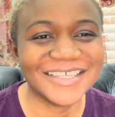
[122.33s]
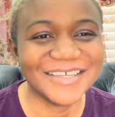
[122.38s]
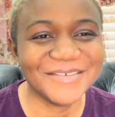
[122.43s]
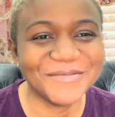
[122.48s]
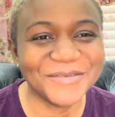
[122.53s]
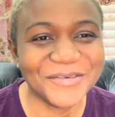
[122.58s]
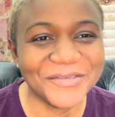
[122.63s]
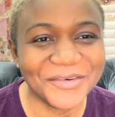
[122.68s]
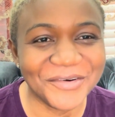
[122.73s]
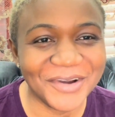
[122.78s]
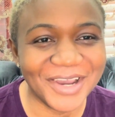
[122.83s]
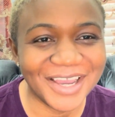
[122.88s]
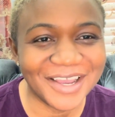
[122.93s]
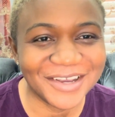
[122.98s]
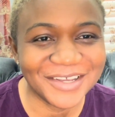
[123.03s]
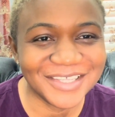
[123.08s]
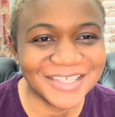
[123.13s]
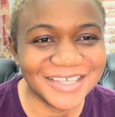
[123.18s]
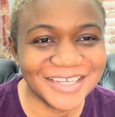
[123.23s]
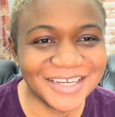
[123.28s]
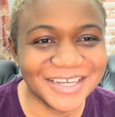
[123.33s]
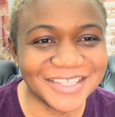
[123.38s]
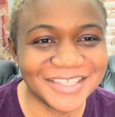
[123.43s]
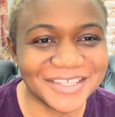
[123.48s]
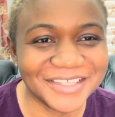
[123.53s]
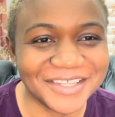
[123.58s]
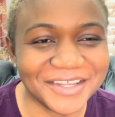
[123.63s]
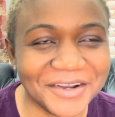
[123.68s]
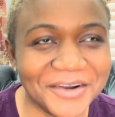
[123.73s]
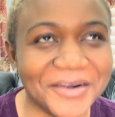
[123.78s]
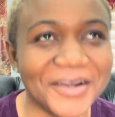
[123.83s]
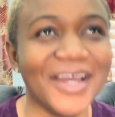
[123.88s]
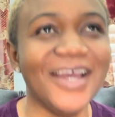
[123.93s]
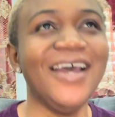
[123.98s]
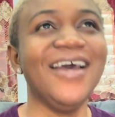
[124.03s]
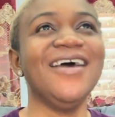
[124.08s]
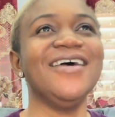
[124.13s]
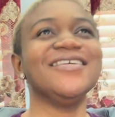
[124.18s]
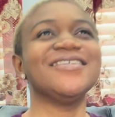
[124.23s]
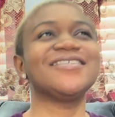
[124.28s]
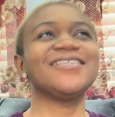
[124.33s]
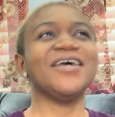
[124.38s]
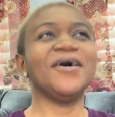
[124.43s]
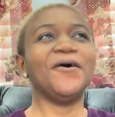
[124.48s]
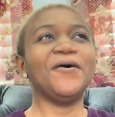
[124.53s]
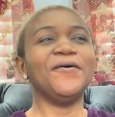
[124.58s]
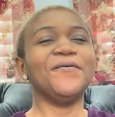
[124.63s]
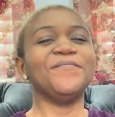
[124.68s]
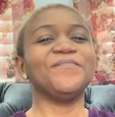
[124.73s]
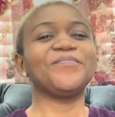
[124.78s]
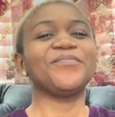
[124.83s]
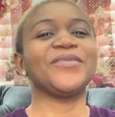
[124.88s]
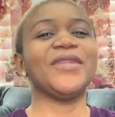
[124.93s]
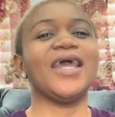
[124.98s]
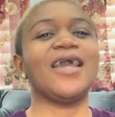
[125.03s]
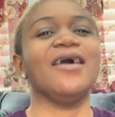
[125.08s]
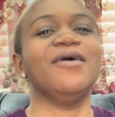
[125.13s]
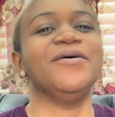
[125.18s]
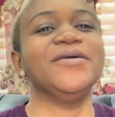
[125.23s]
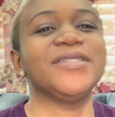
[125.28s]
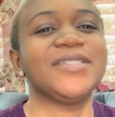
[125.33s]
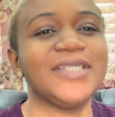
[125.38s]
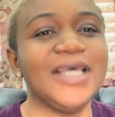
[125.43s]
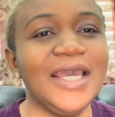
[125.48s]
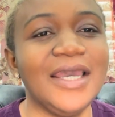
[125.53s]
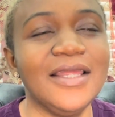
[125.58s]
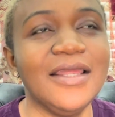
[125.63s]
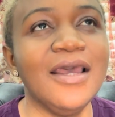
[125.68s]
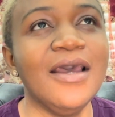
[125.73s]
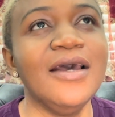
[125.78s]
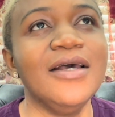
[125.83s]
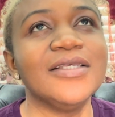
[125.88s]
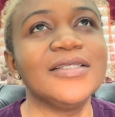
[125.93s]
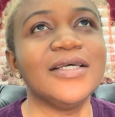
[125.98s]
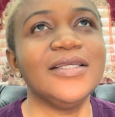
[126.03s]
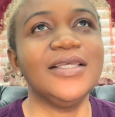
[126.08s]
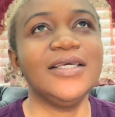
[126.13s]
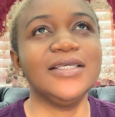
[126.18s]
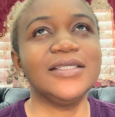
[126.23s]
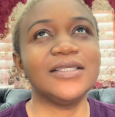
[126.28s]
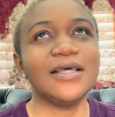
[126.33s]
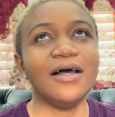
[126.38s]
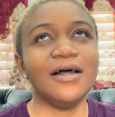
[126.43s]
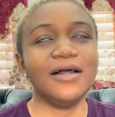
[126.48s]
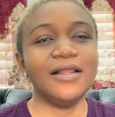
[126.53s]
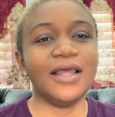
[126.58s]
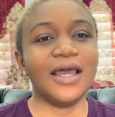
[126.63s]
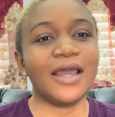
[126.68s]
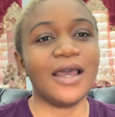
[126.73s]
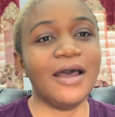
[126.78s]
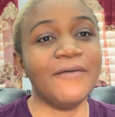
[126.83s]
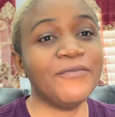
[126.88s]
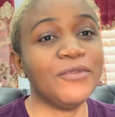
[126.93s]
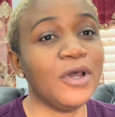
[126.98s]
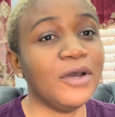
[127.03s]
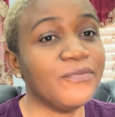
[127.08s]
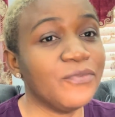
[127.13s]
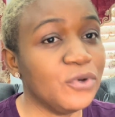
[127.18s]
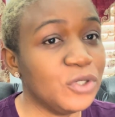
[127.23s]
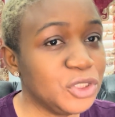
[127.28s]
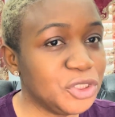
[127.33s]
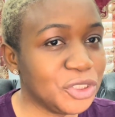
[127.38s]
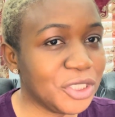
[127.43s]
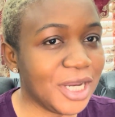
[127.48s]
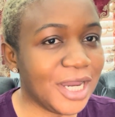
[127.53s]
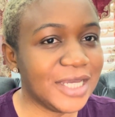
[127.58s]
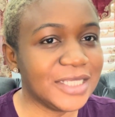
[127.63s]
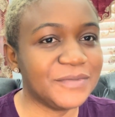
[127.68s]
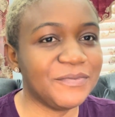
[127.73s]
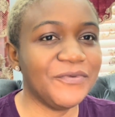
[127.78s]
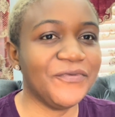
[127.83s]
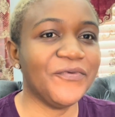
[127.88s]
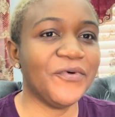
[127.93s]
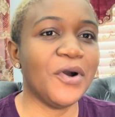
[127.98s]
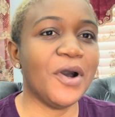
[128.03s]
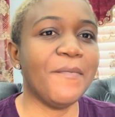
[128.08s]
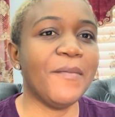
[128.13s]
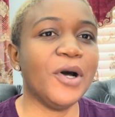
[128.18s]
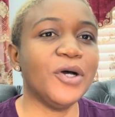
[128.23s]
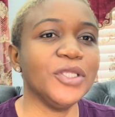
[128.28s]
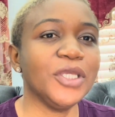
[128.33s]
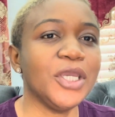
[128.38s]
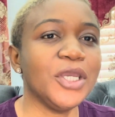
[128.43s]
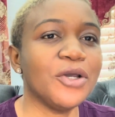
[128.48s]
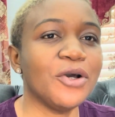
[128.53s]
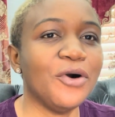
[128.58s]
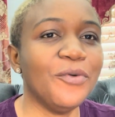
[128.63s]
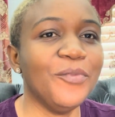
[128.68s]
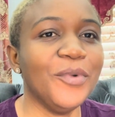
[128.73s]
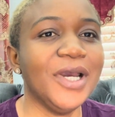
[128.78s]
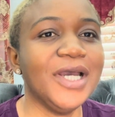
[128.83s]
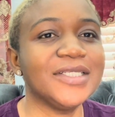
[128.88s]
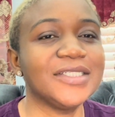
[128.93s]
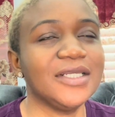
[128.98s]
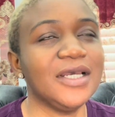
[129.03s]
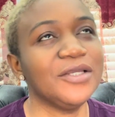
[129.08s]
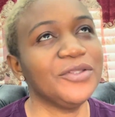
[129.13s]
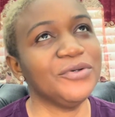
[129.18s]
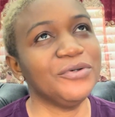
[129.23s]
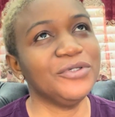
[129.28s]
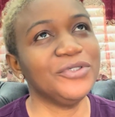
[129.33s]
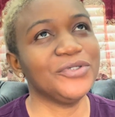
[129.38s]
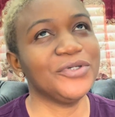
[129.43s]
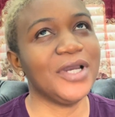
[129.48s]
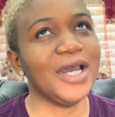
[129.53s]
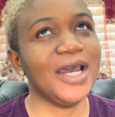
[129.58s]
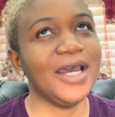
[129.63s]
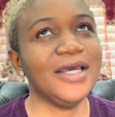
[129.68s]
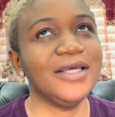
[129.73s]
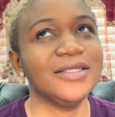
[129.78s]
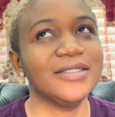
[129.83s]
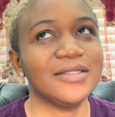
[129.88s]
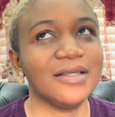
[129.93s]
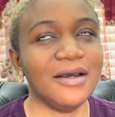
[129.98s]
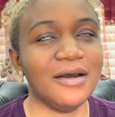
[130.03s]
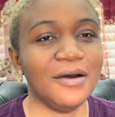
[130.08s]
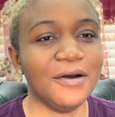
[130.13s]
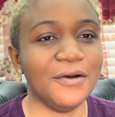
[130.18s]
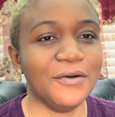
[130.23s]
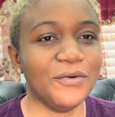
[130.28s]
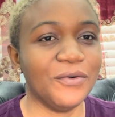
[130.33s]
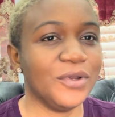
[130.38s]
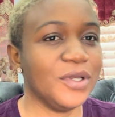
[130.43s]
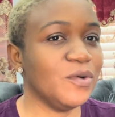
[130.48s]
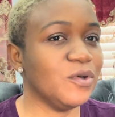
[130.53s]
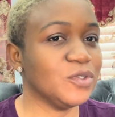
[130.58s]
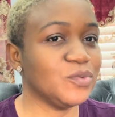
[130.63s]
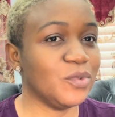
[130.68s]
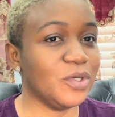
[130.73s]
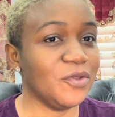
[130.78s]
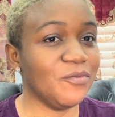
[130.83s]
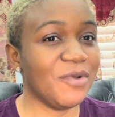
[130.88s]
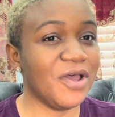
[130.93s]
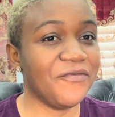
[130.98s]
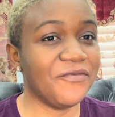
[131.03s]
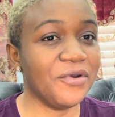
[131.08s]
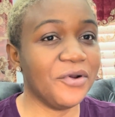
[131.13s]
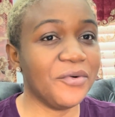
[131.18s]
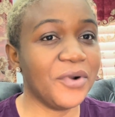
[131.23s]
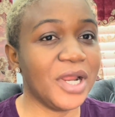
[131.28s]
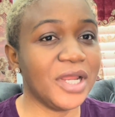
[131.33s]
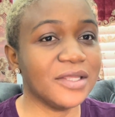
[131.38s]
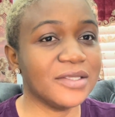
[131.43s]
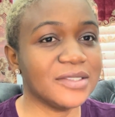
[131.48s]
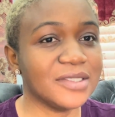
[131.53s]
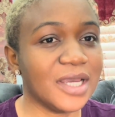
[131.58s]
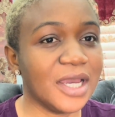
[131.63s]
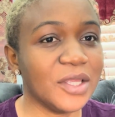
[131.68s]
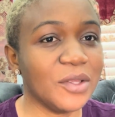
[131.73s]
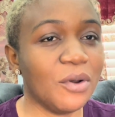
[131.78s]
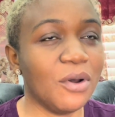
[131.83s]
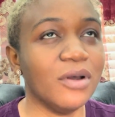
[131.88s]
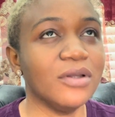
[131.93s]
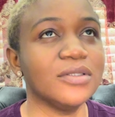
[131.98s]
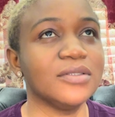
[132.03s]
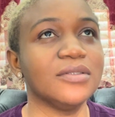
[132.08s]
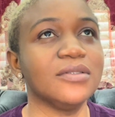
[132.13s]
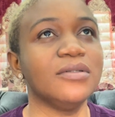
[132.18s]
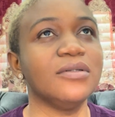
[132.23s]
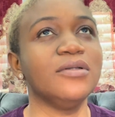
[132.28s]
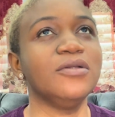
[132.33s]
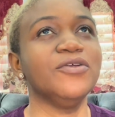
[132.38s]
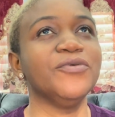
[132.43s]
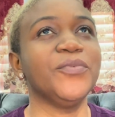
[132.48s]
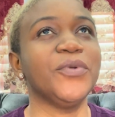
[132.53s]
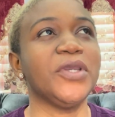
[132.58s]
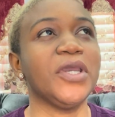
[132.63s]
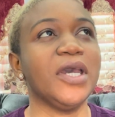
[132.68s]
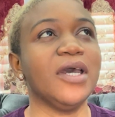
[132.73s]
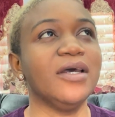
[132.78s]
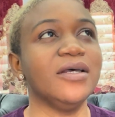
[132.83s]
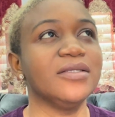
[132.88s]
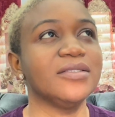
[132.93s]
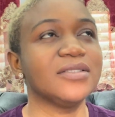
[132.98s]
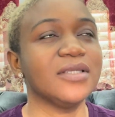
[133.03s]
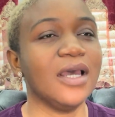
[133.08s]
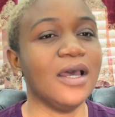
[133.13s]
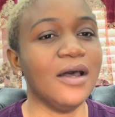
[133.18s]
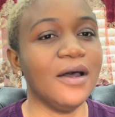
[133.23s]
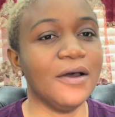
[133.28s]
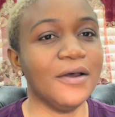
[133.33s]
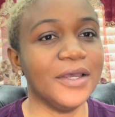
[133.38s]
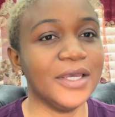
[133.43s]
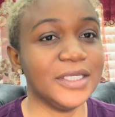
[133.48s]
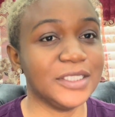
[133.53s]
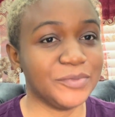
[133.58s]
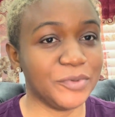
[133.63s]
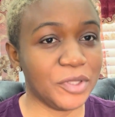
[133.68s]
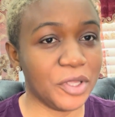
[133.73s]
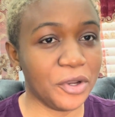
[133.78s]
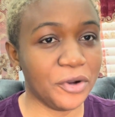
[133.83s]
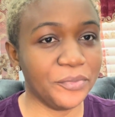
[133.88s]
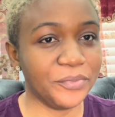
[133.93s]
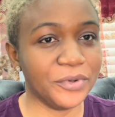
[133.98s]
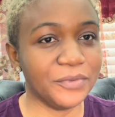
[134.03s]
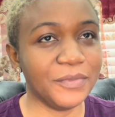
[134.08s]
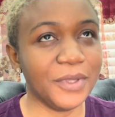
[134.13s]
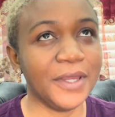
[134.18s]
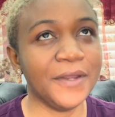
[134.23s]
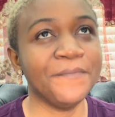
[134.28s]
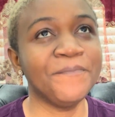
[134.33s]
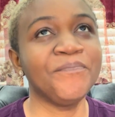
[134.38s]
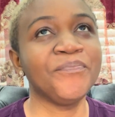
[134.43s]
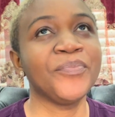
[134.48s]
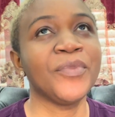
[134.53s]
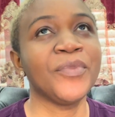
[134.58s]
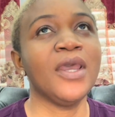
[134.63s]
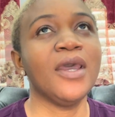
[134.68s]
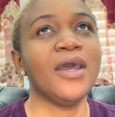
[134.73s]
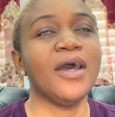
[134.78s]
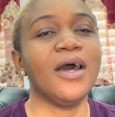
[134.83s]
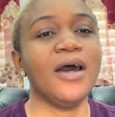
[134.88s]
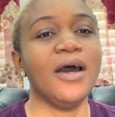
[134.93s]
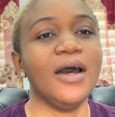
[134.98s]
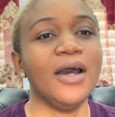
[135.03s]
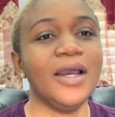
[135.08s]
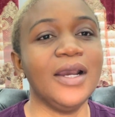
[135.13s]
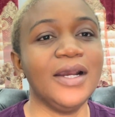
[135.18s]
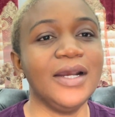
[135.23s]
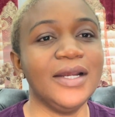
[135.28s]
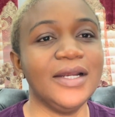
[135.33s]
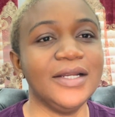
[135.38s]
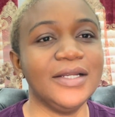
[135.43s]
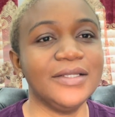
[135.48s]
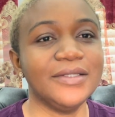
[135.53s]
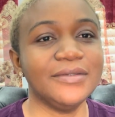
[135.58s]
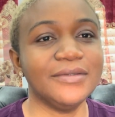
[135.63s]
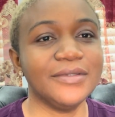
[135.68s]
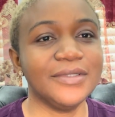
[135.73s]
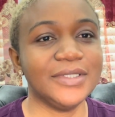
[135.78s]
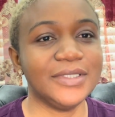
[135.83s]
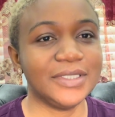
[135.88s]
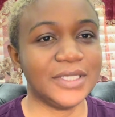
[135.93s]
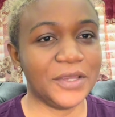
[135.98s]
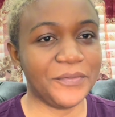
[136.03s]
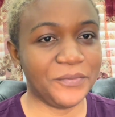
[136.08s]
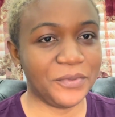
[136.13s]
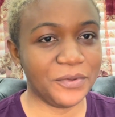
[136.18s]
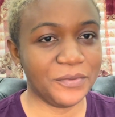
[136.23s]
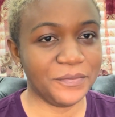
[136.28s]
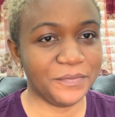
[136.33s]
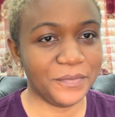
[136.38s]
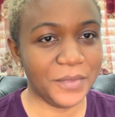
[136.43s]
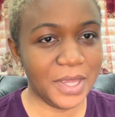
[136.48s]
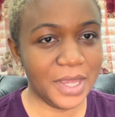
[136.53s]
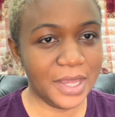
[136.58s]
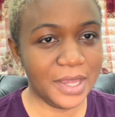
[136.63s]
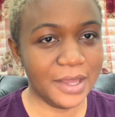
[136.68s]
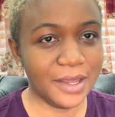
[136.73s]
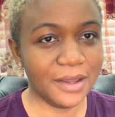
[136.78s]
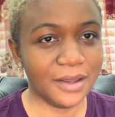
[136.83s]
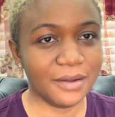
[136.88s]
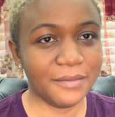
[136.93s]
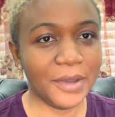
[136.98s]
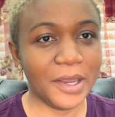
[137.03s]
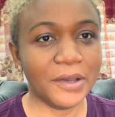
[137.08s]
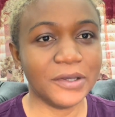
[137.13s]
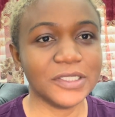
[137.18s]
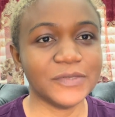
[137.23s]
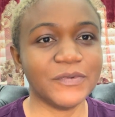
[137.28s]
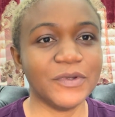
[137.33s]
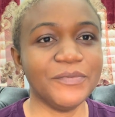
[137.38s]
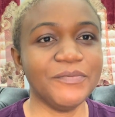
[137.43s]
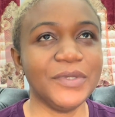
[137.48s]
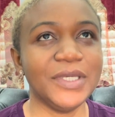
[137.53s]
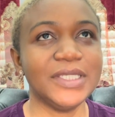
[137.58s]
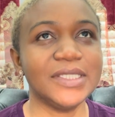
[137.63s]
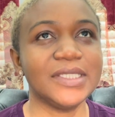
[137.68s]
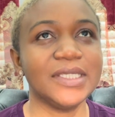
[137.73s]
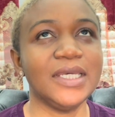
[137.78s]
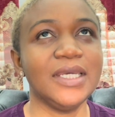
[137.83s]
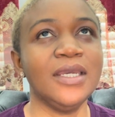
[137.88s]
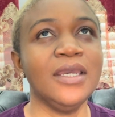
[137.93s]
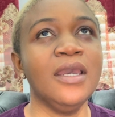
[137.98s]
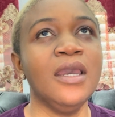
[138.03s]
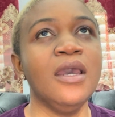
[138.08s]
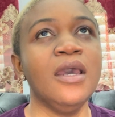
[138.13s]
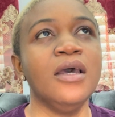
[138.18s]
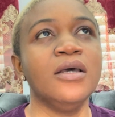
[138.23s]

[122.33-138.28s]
Before I continue to talk. So like I was saying, so this like I've told you guys before about e-commerce, and I told you guys it was one of my favorite side hustle because it's been helping me and it's keeping me, my husband, busy.